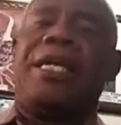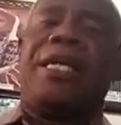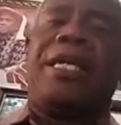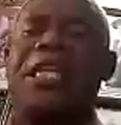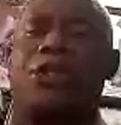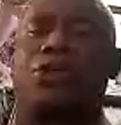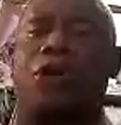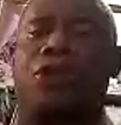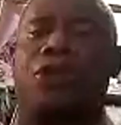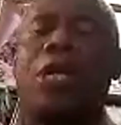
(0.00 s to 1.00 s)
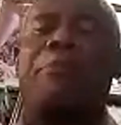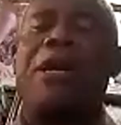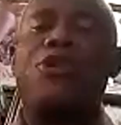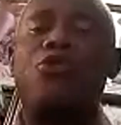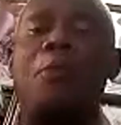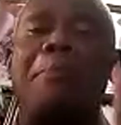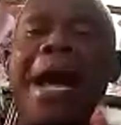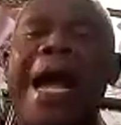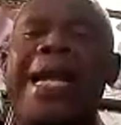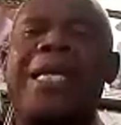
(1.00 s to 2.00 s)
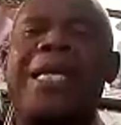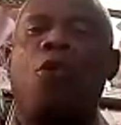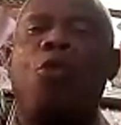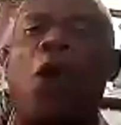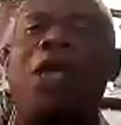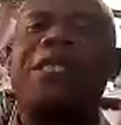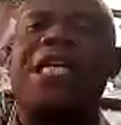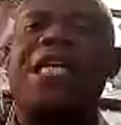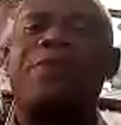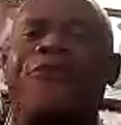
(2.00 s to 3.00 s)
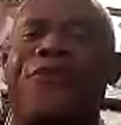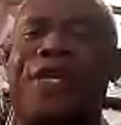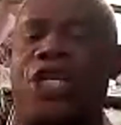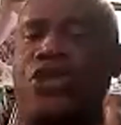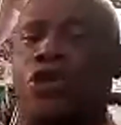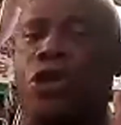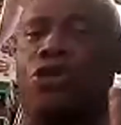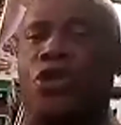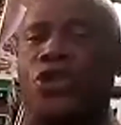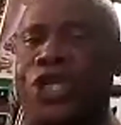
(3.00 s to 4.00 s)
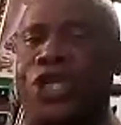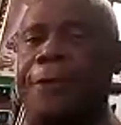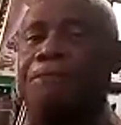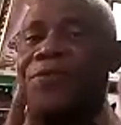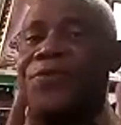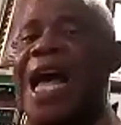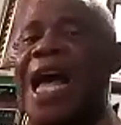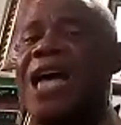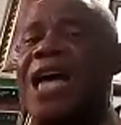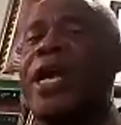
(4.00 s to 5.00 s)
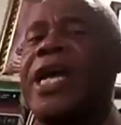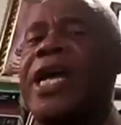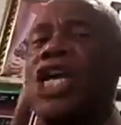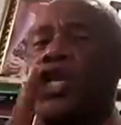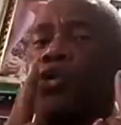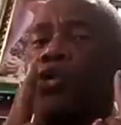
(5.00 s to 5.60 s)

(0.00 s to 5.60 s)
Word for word: the spectators, but you mind what the referee is going to see. That's where you